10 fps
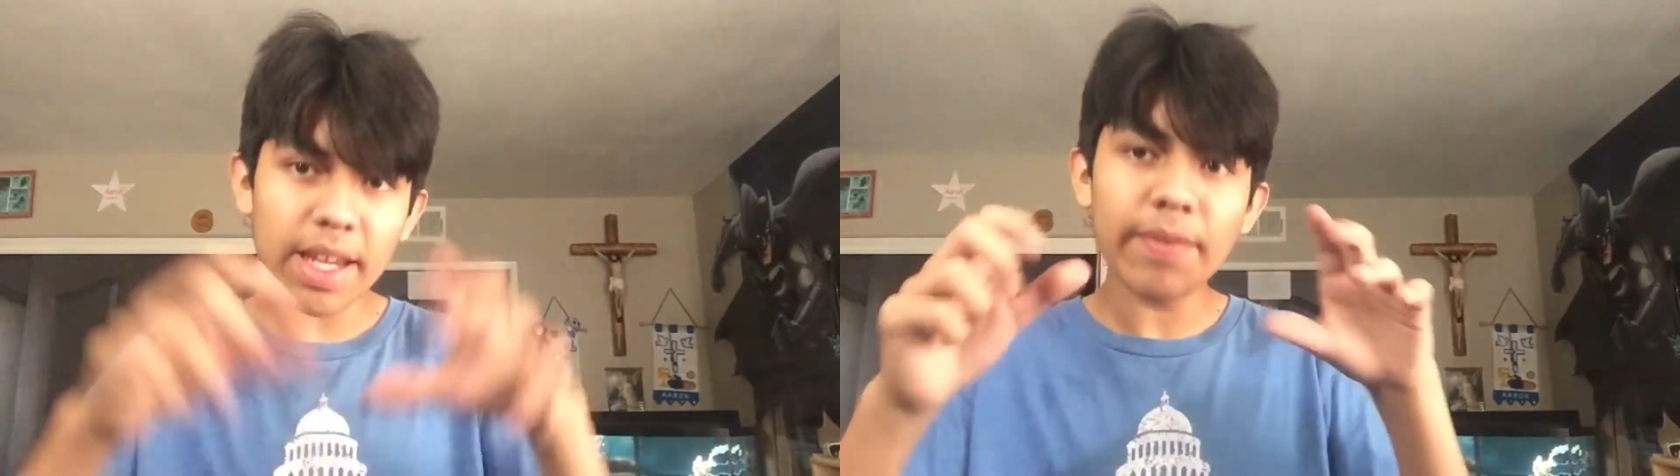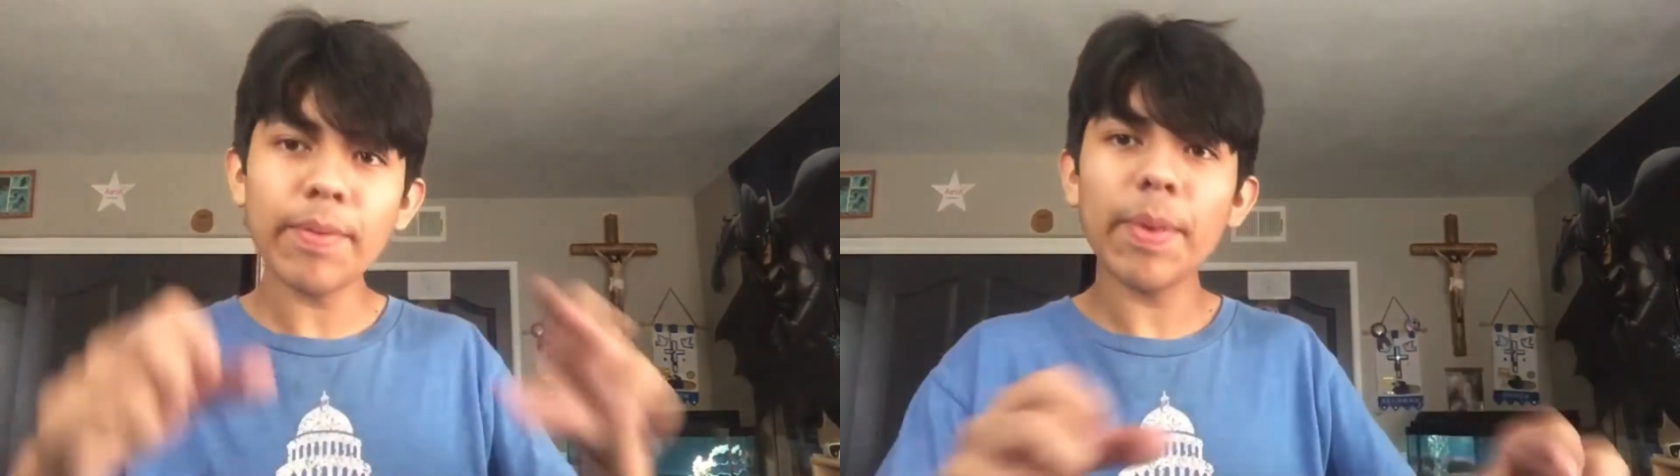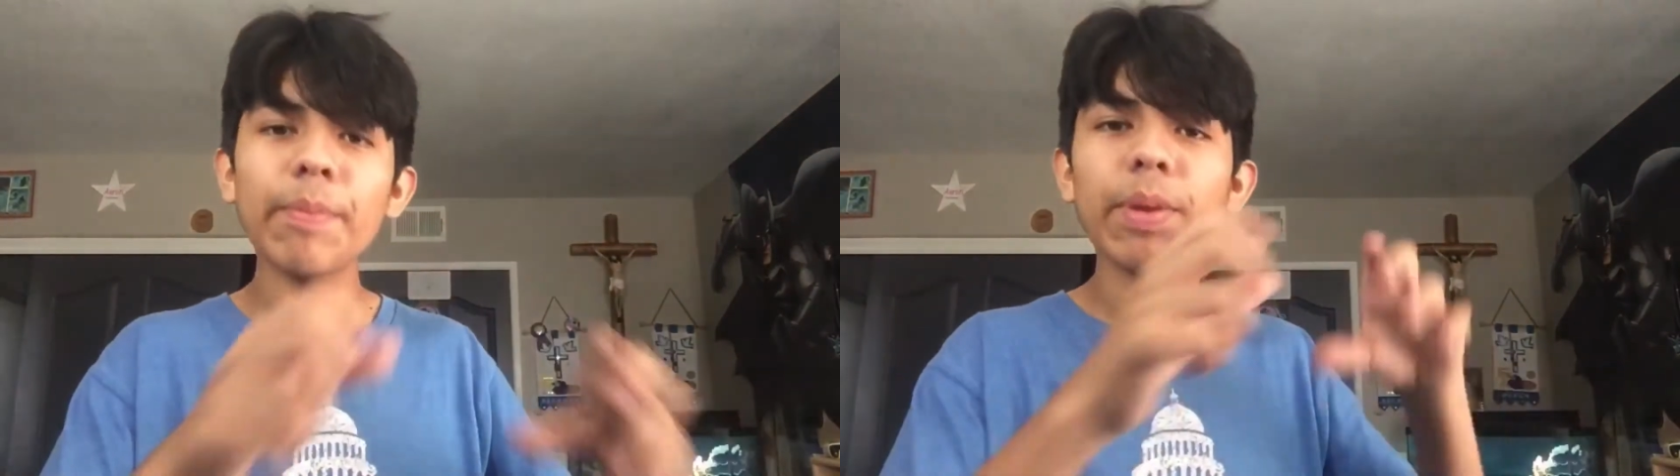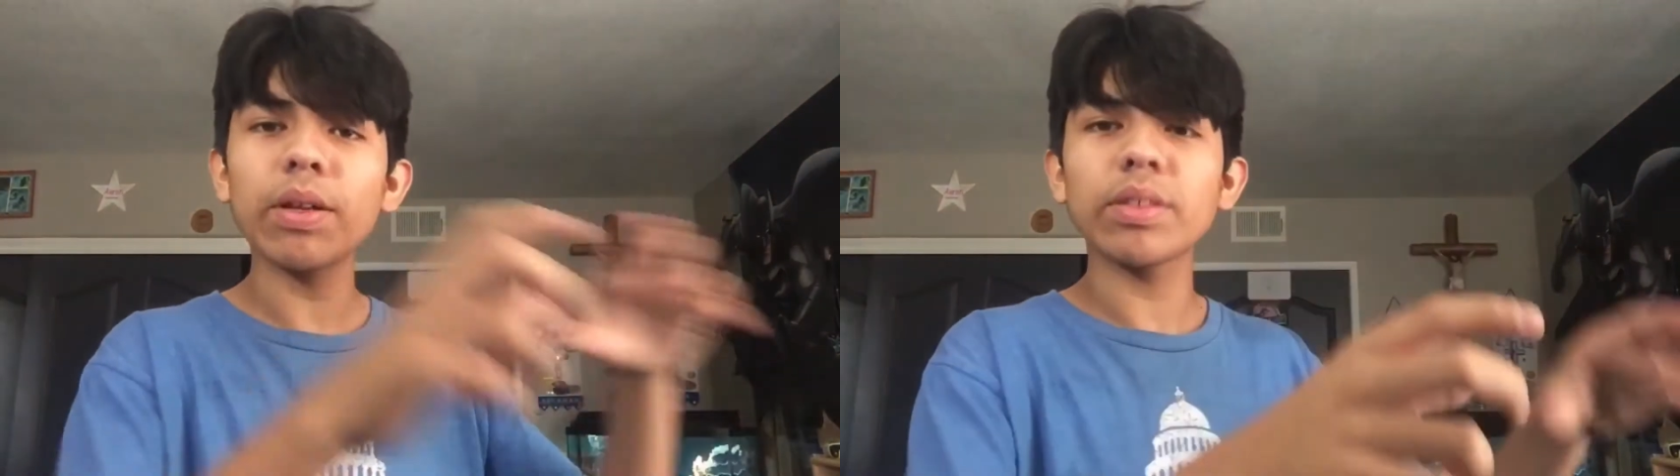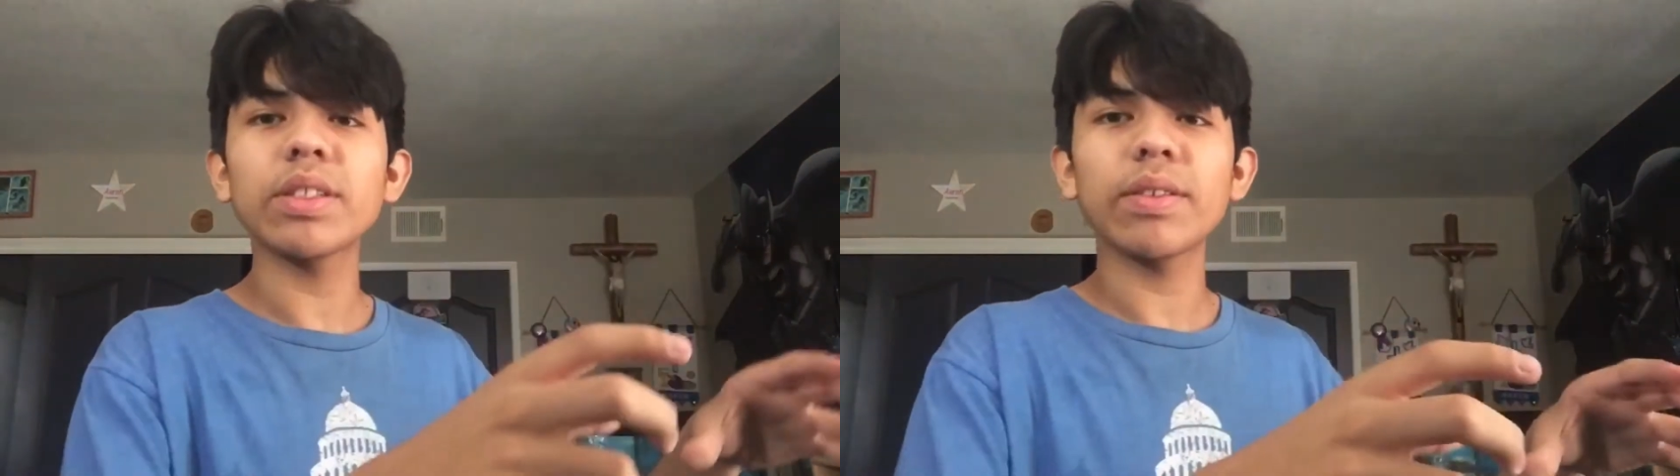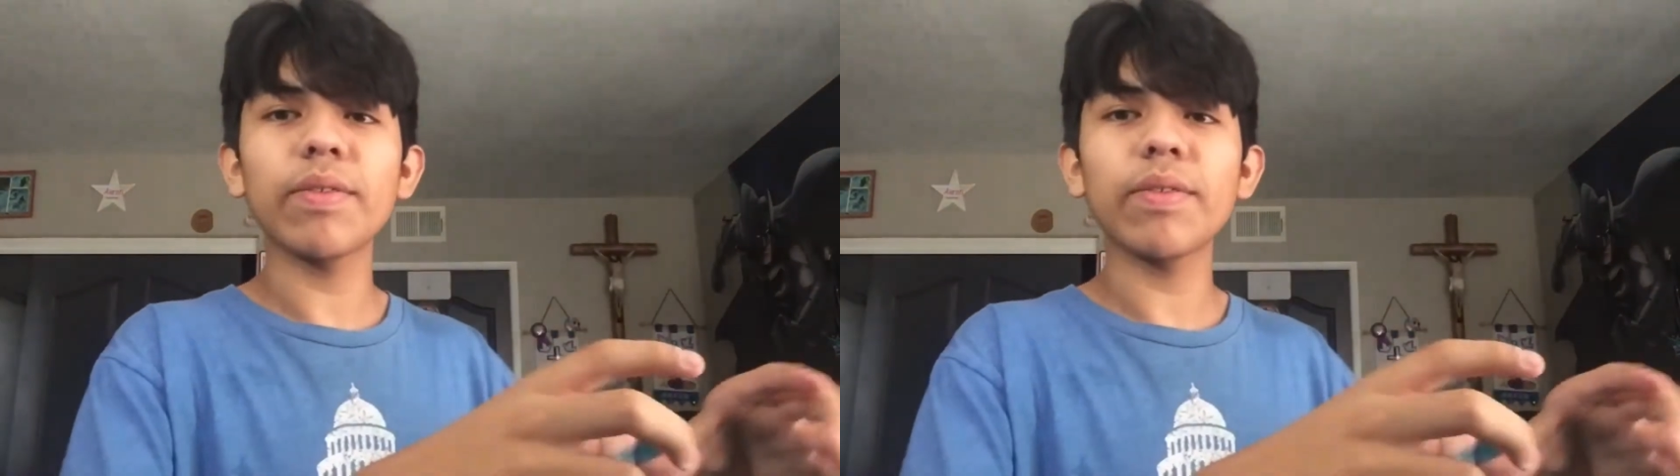give them a belt